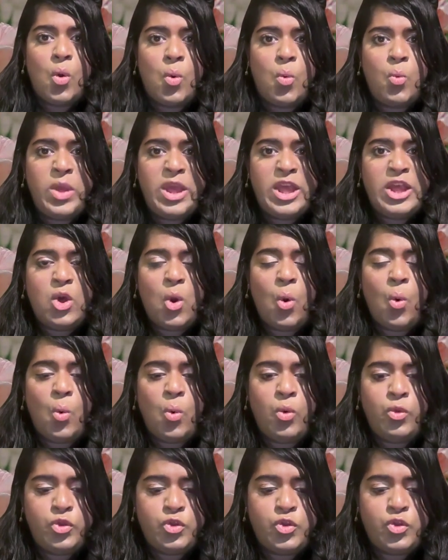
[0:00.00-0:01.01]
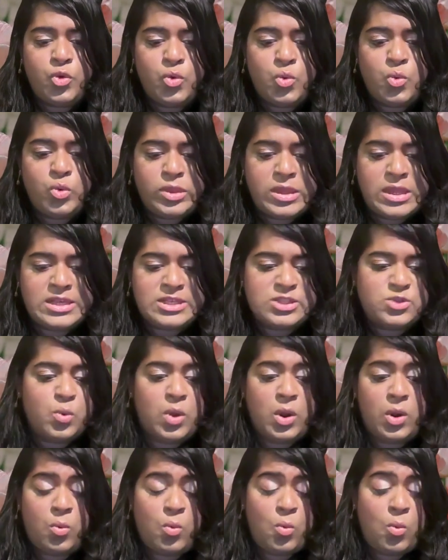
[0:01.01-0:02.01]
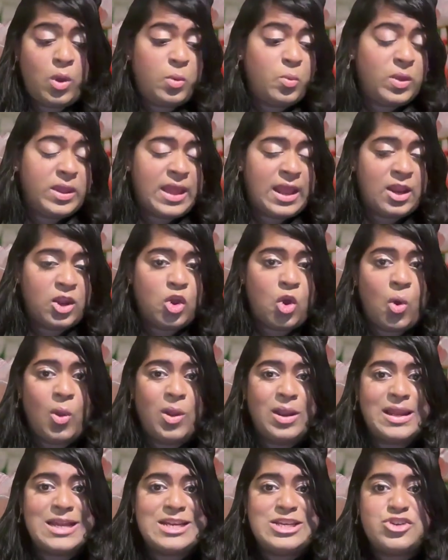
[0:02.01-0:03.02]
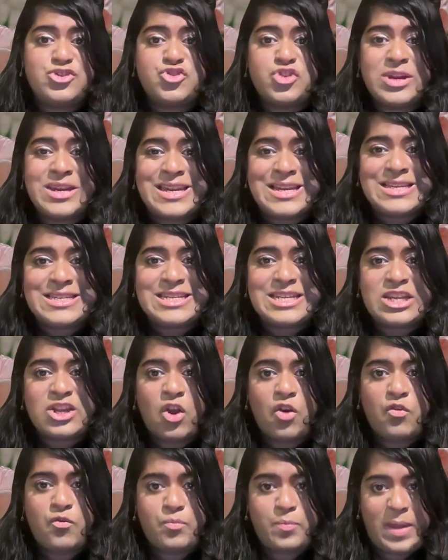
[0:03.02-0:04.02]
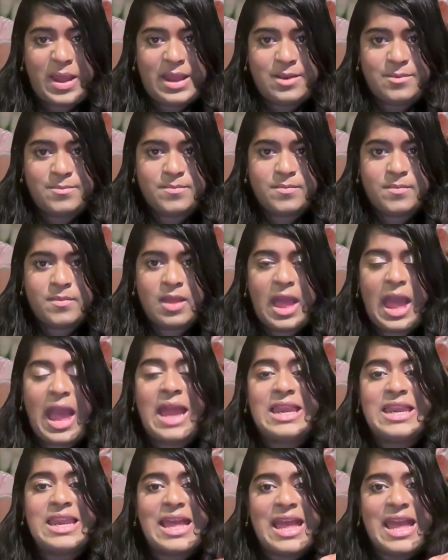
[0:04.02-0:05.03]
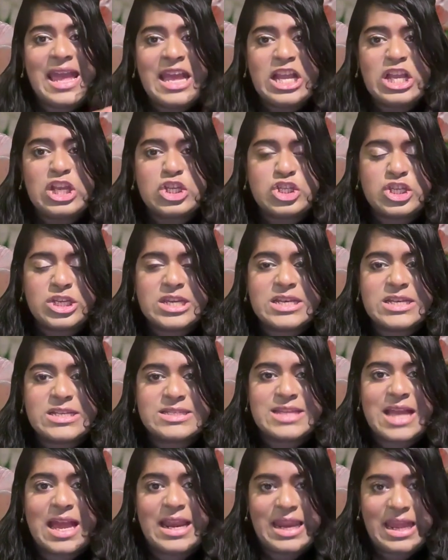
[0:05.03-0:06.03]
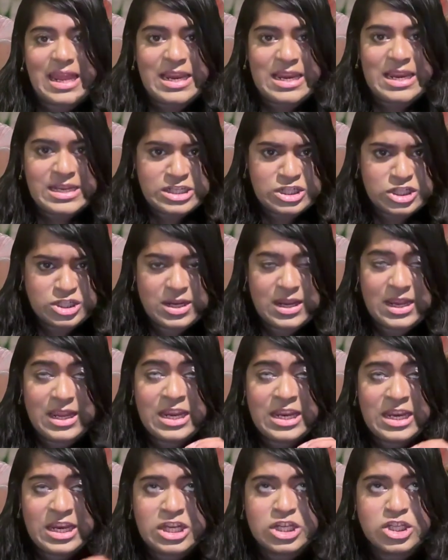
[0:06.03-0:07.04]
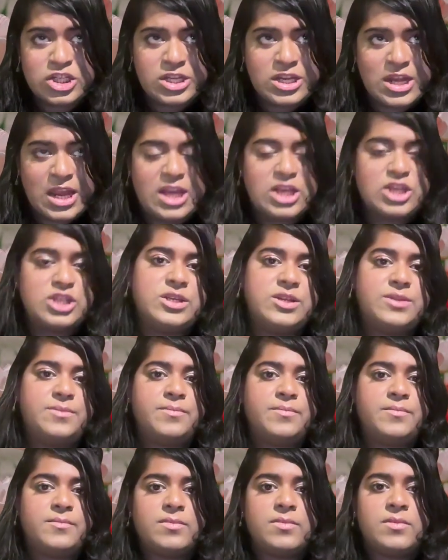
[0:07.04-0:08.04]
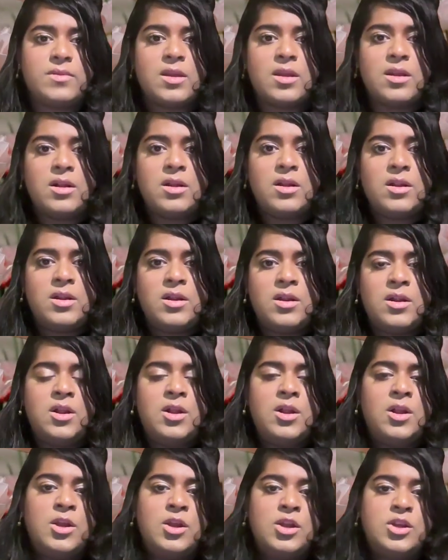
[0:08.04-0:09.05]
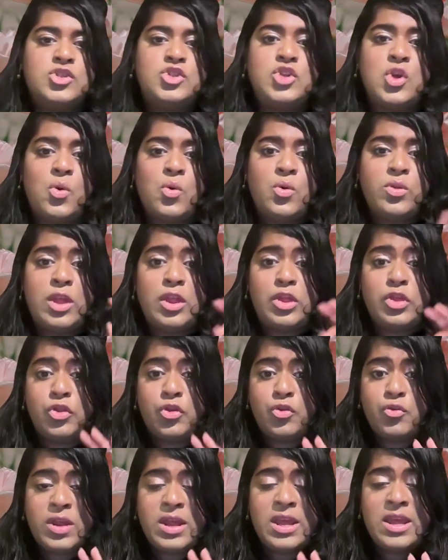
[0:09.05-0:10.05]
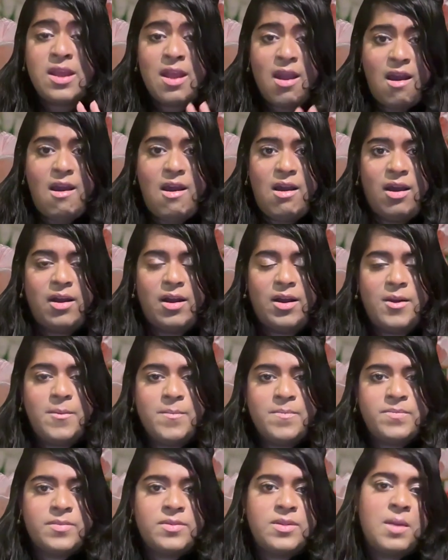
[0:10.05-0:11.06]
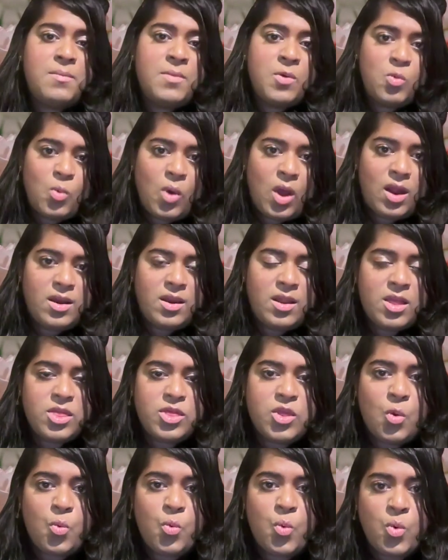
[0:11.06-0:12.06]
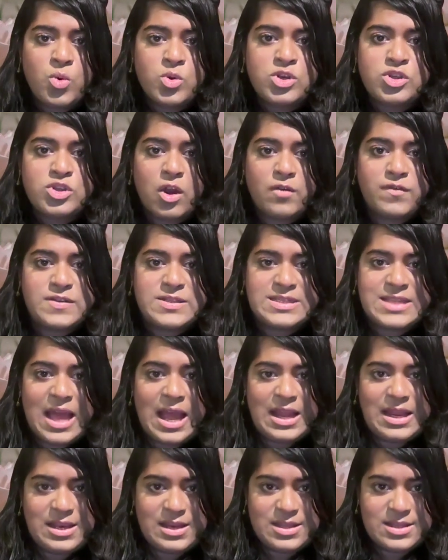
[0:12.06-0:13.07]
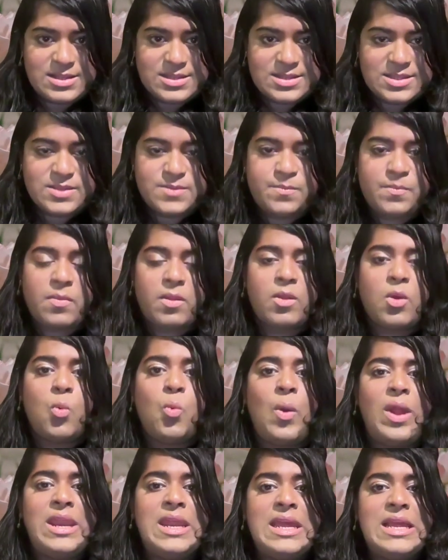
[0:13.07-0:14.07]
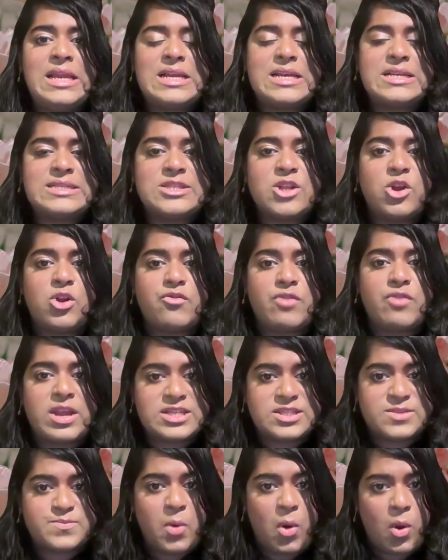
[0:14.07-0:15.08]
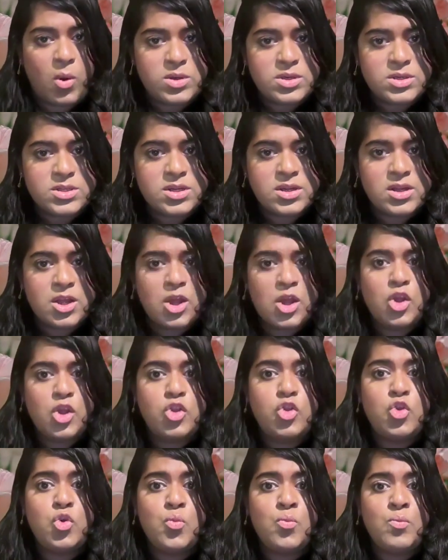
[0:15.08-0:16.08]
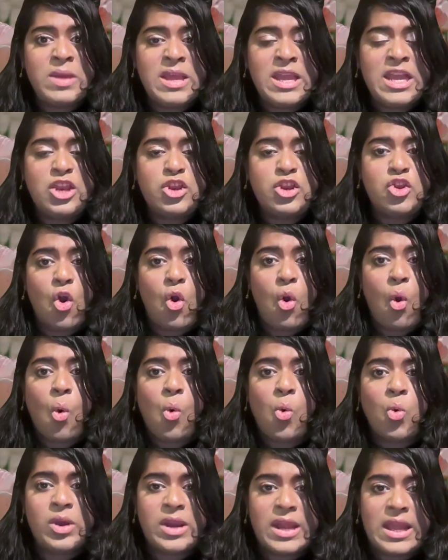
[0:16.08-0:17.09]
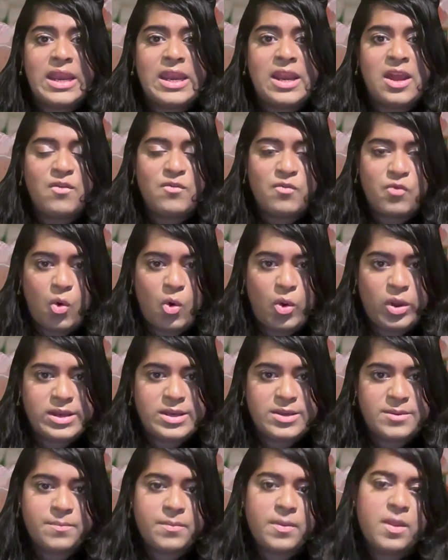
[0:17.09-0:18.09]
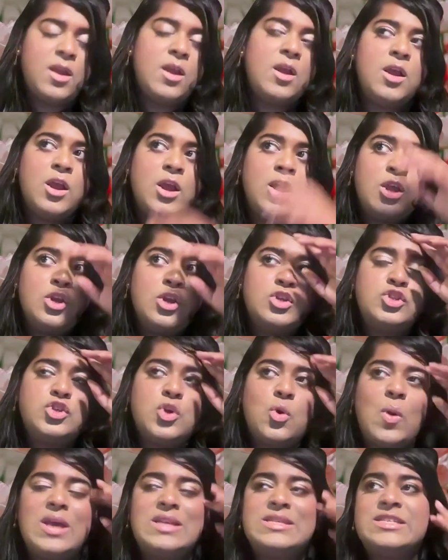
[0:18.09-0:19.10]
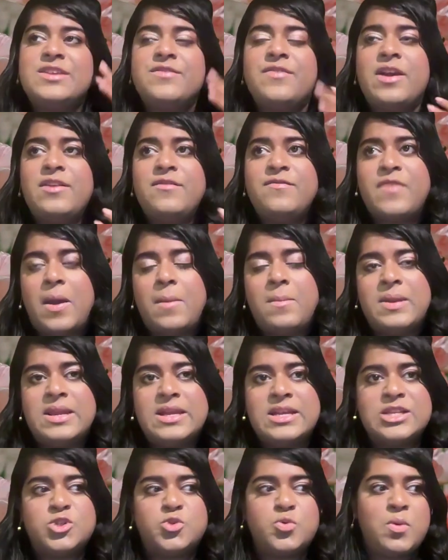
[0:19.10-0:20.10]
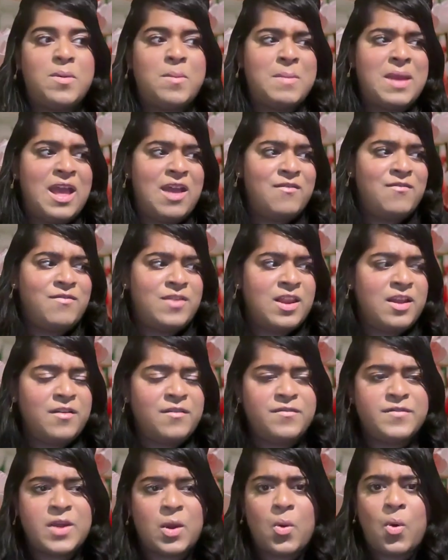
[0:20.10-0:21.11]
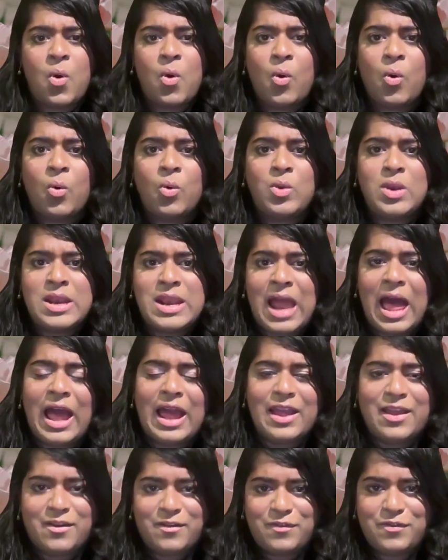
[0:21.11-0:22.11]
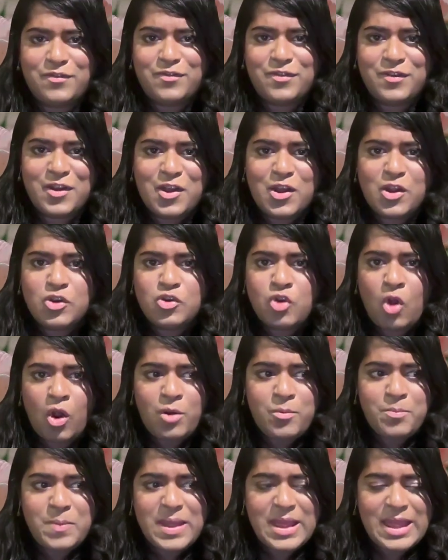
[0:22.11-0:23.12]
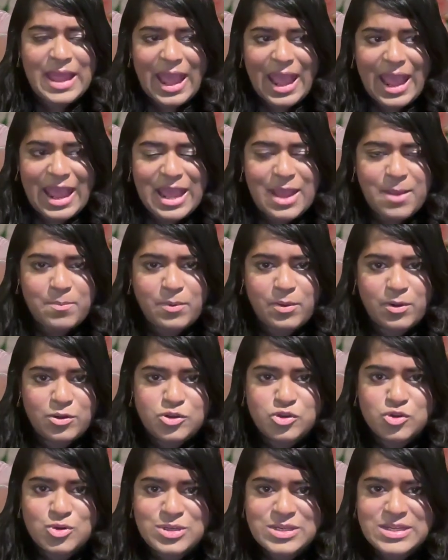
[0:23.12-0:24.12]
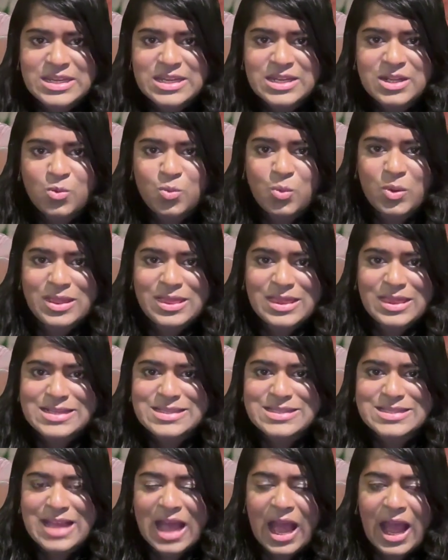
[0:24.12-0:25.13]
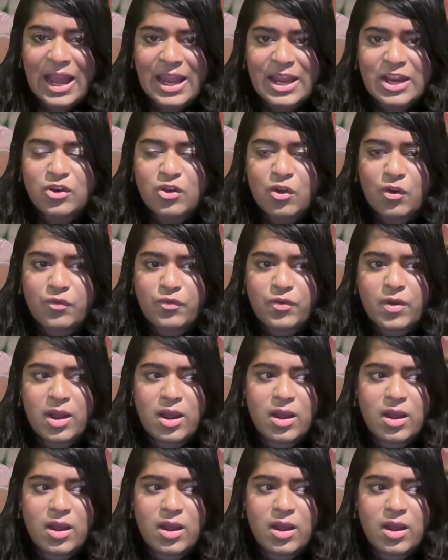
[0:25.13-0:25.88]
we go through this, what we can call a trinity of pain, and each is an initiation. So the three are: number one, the wound of silence. When he does not respond, you meet your own inner void. So, as divine feminines, we may have lived our whole life not being able to deal with this kind of